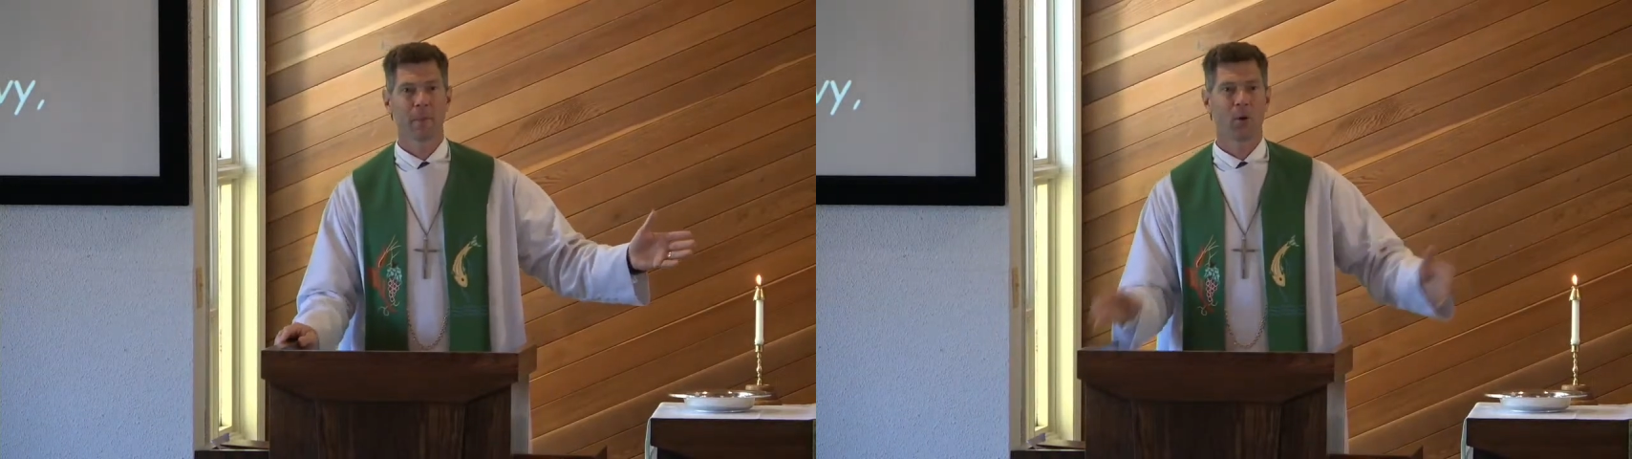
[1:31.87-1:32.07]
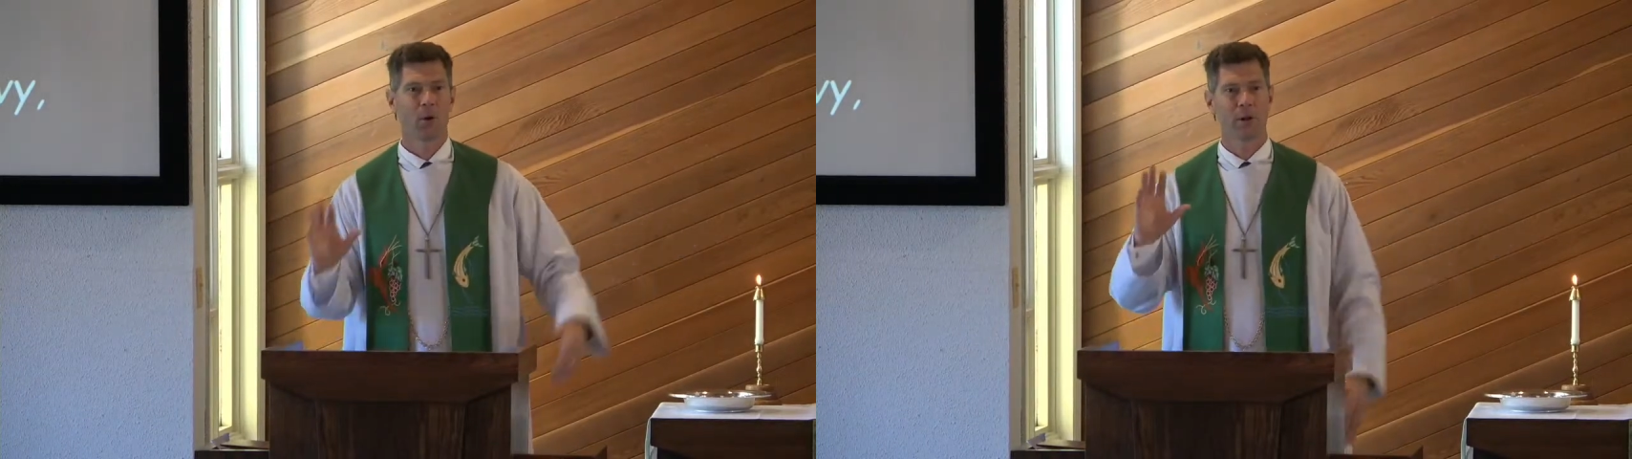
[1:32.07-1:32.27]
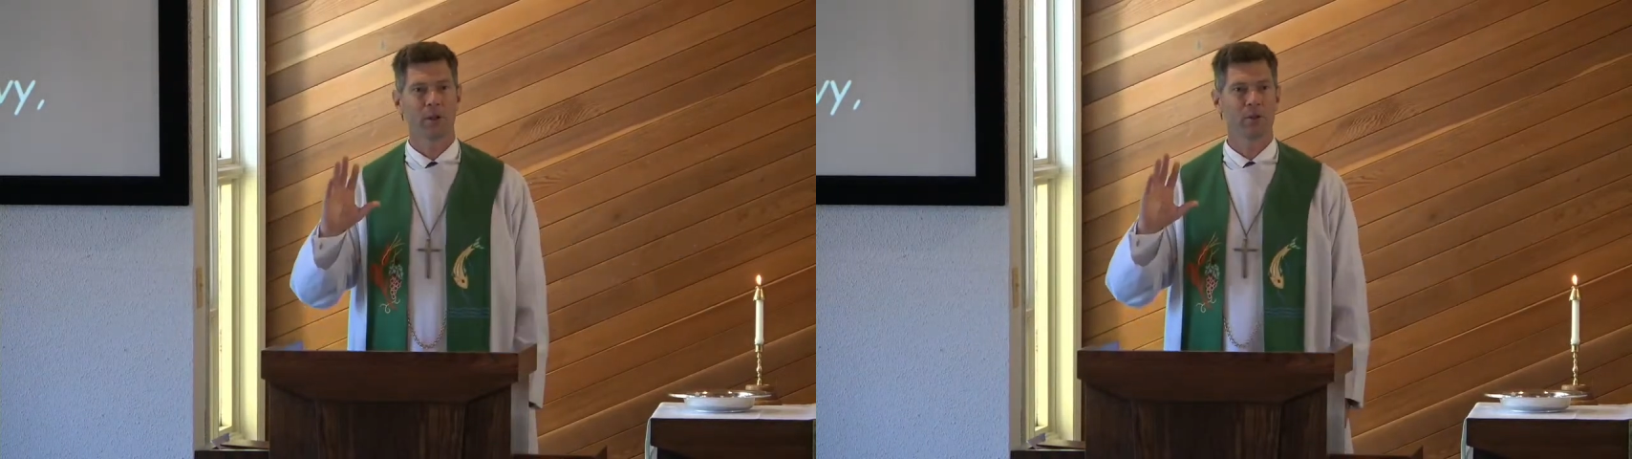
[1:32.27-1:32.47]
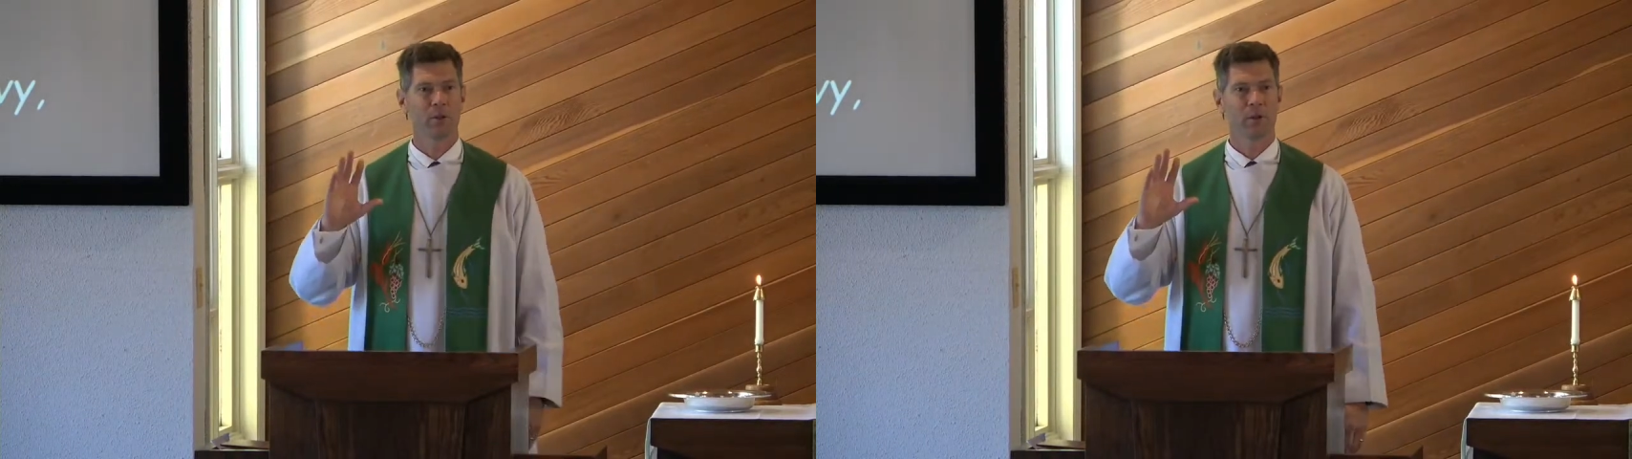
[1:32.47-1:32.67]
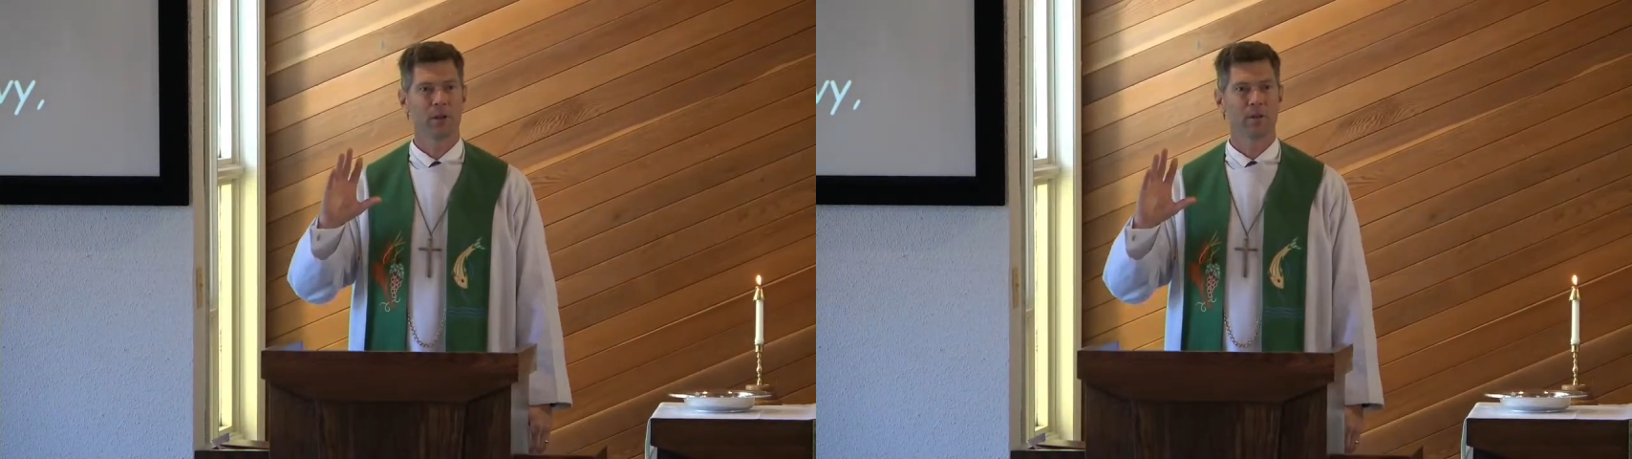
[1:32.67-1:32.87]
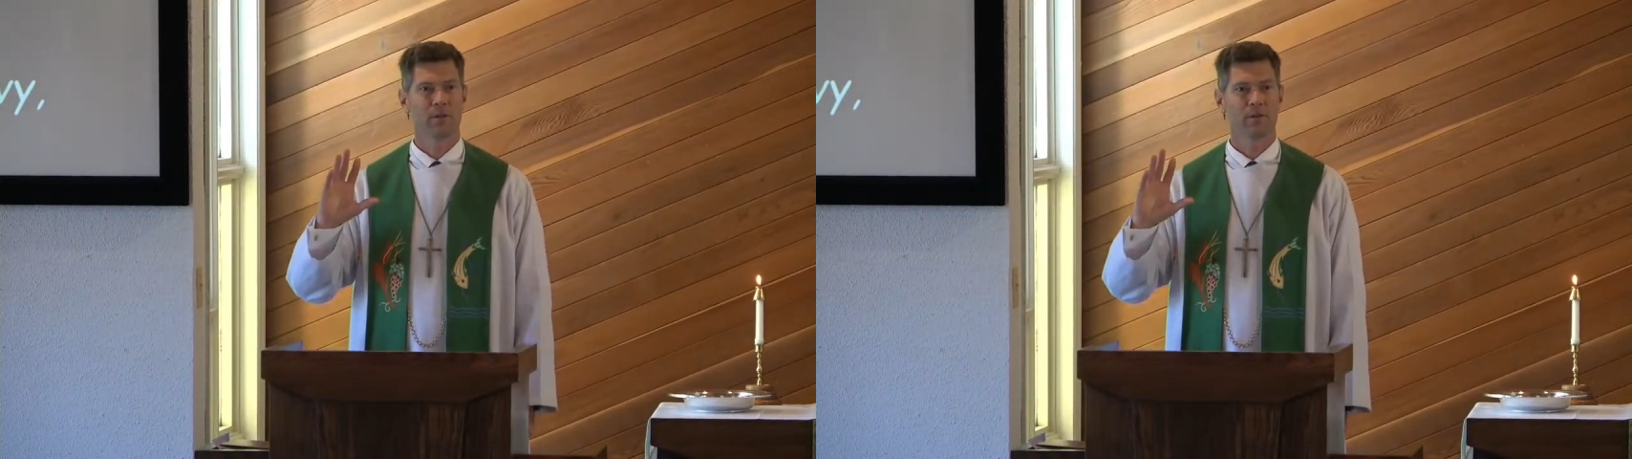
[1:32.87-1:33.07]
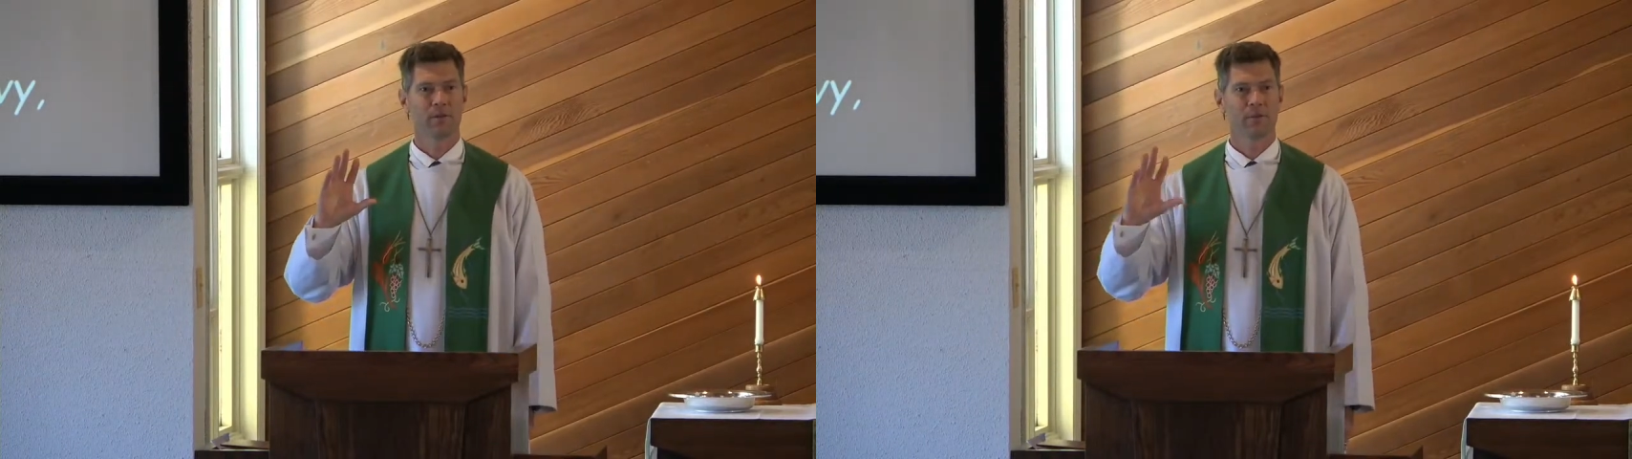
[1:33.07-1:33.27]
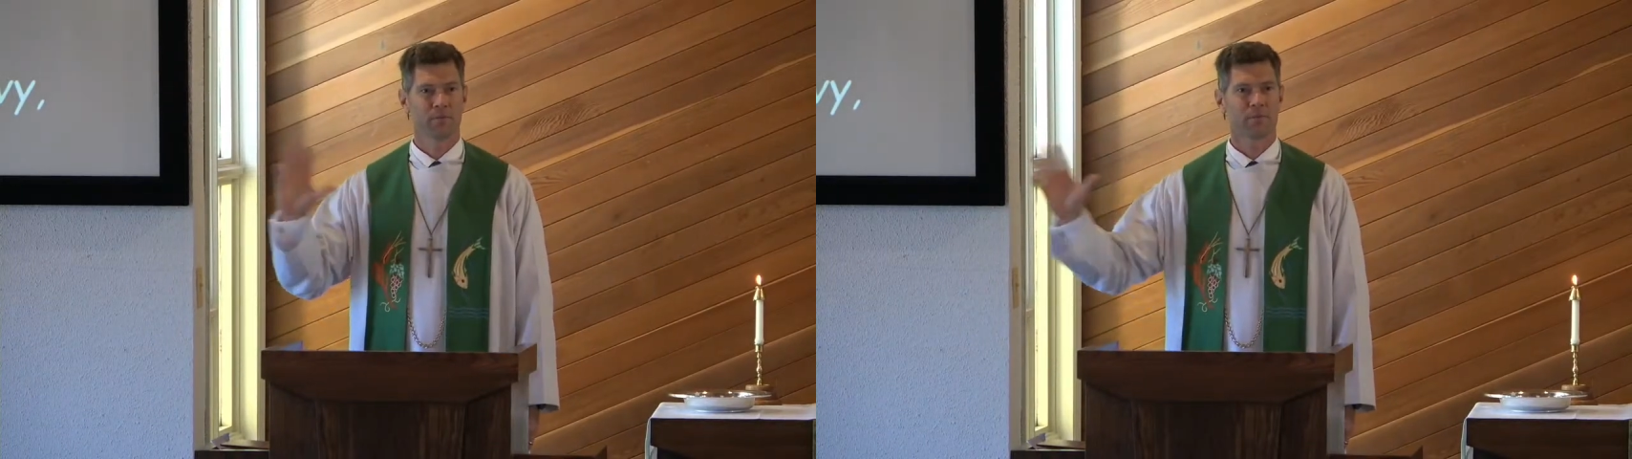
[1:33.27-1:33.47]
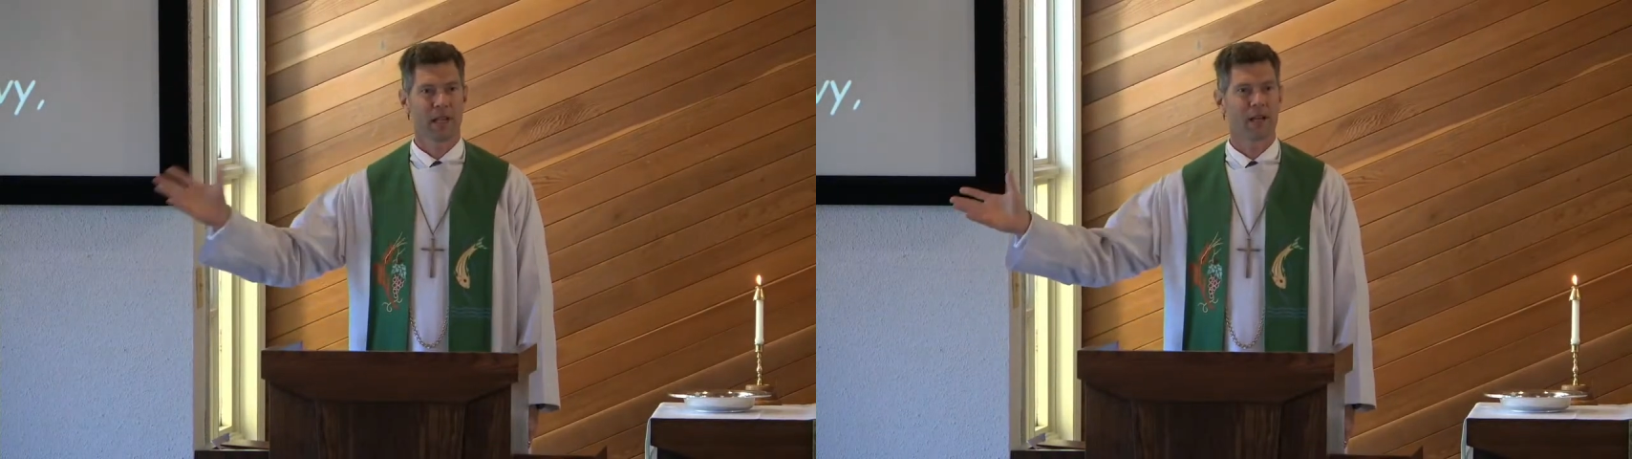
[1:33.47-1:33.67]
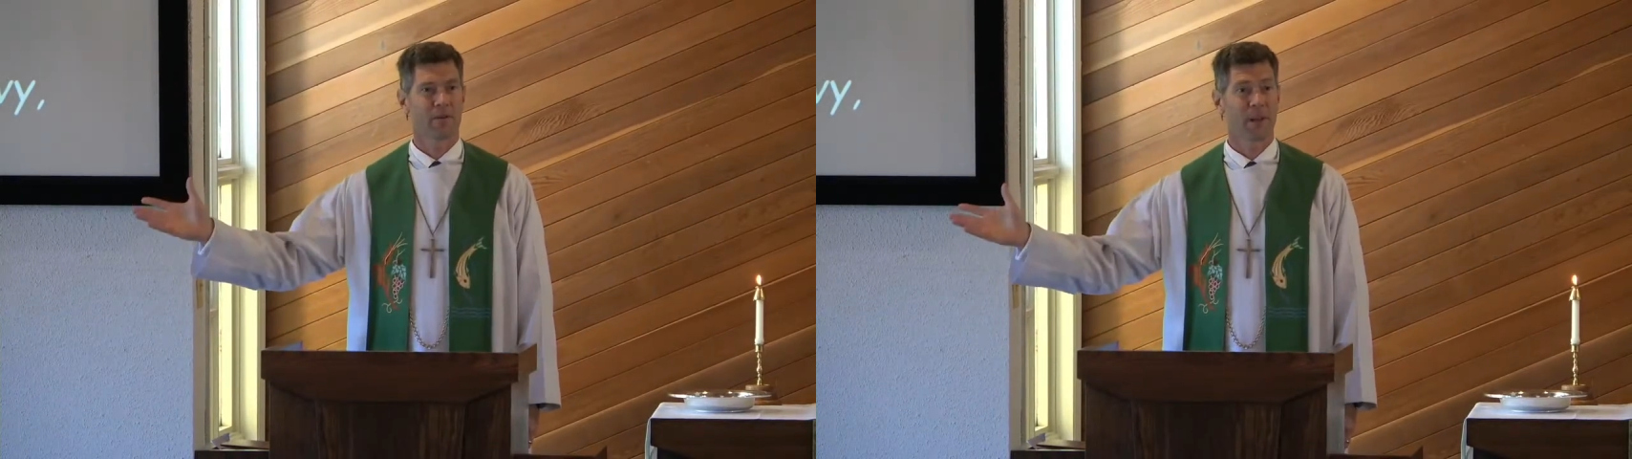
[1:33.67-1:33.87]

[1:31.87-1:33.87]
or you take